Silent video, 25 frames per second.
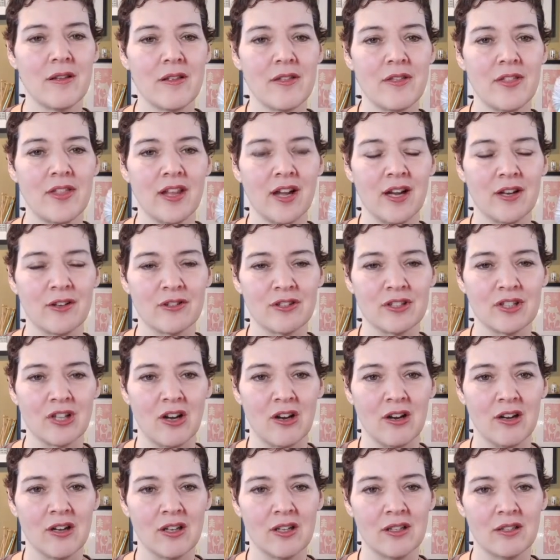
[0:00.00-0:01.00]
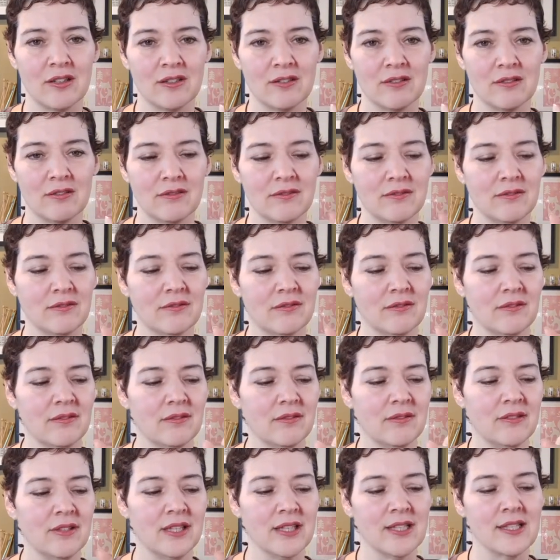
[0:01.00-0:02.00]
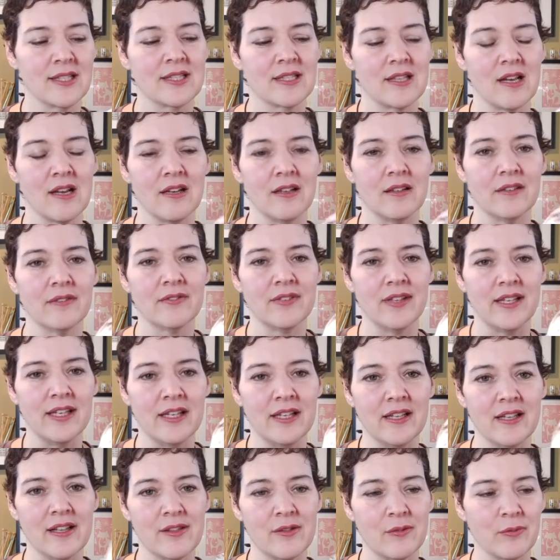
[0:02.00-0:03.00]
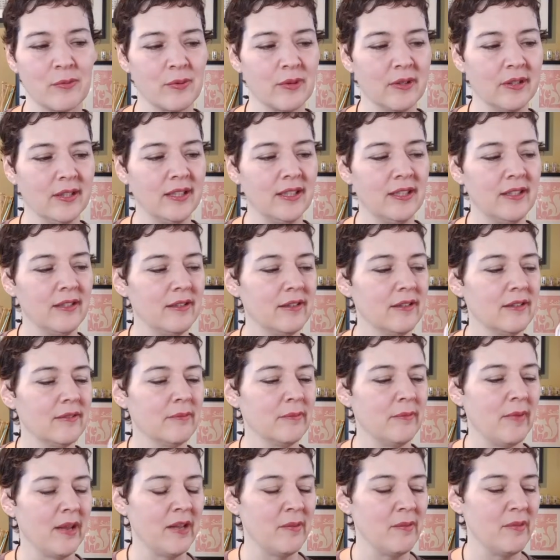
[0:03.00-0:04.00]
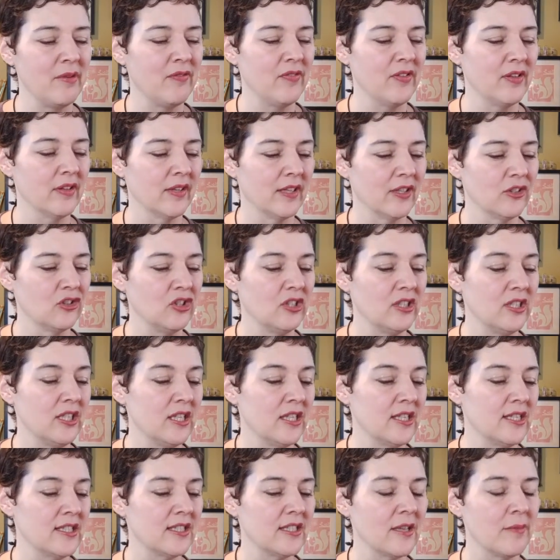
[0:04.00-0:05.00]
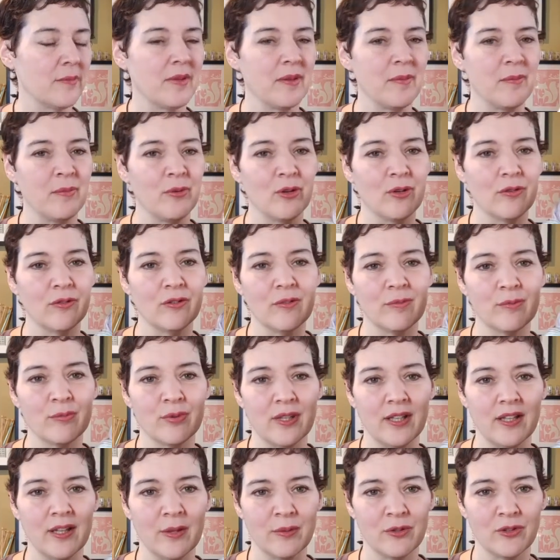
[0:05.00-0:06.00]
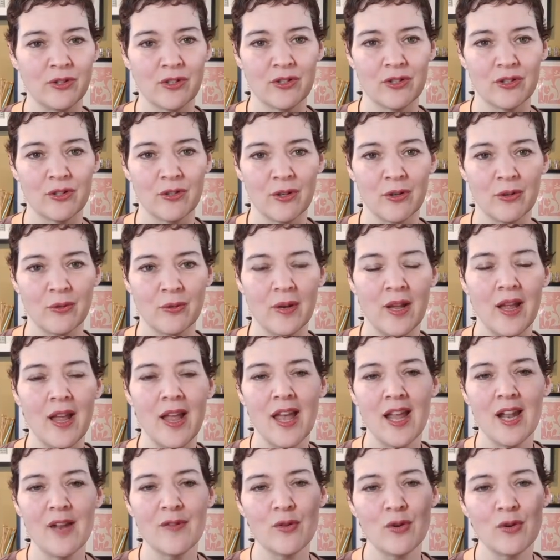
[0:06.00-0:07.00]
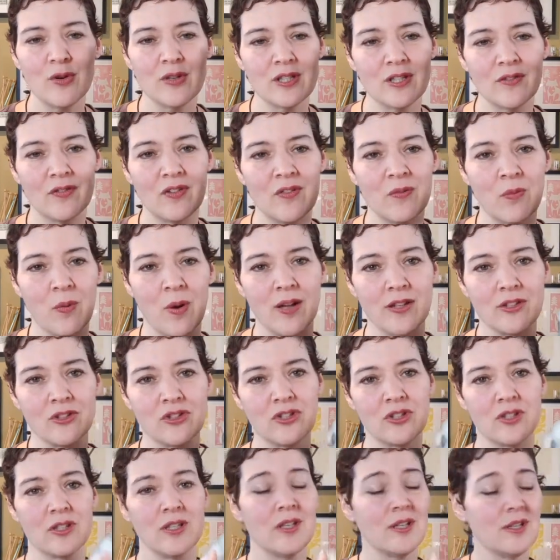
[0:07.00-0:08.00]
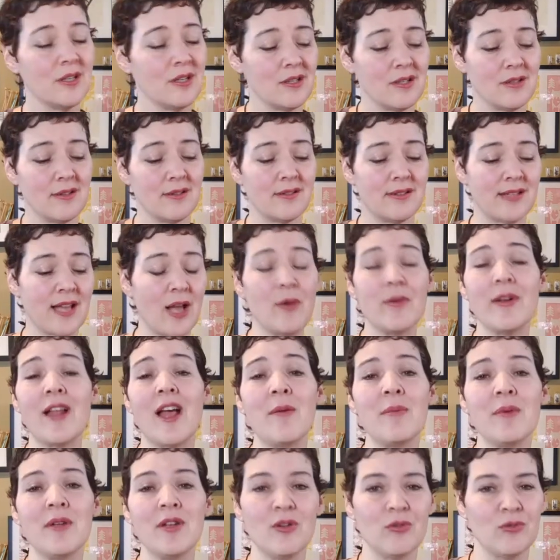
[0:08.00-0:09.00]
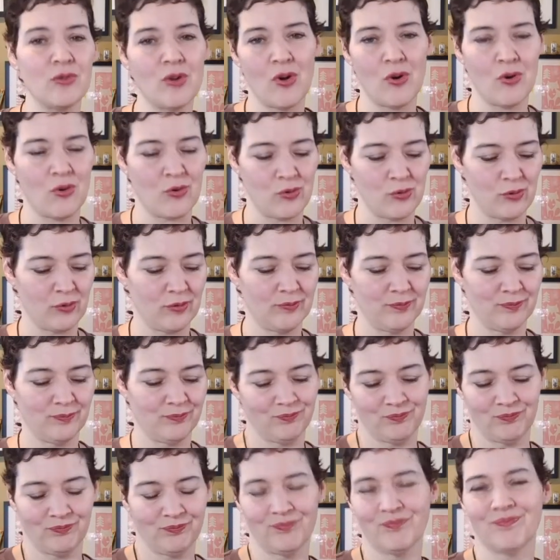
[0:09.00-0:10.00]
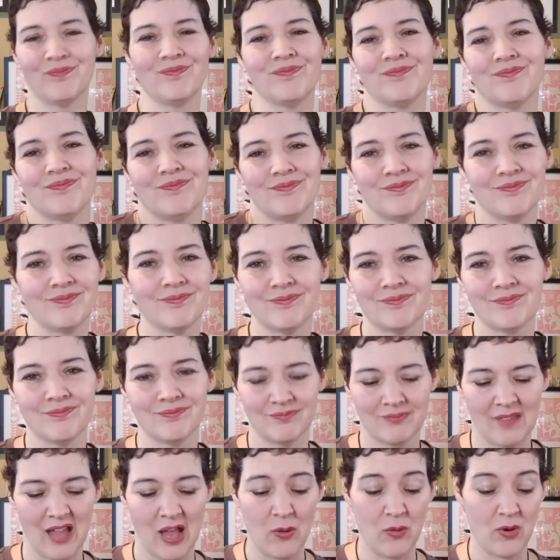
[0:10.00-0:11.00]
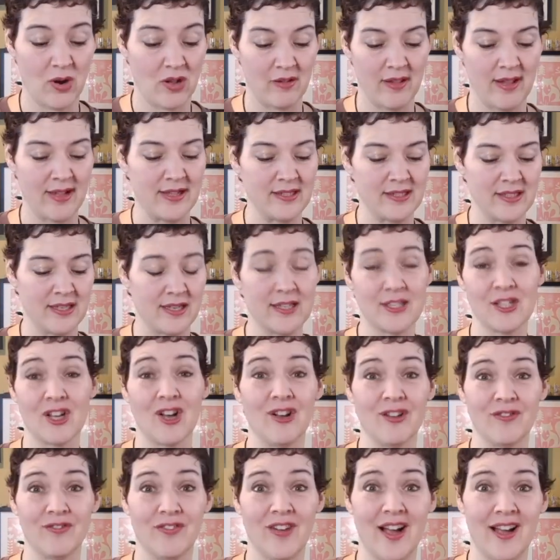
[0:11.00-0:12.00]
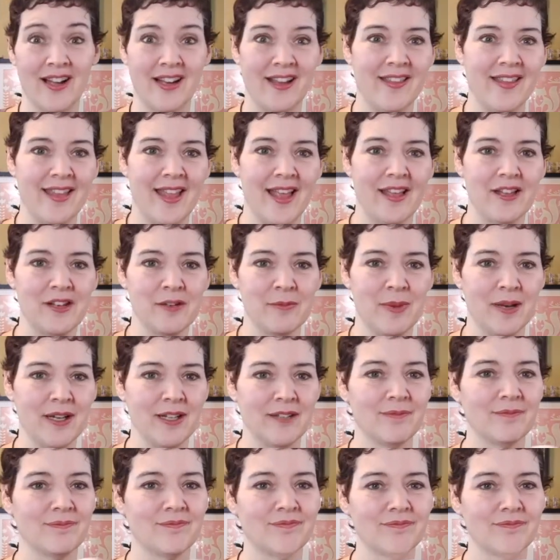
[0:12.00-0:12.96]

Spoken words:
the underdogness of Edith really made me feel like she needed something beautiful and pretty that was just her own. And of course, if you've watched Downton Abbey, you know how it all ends, and it's all fine in the end. But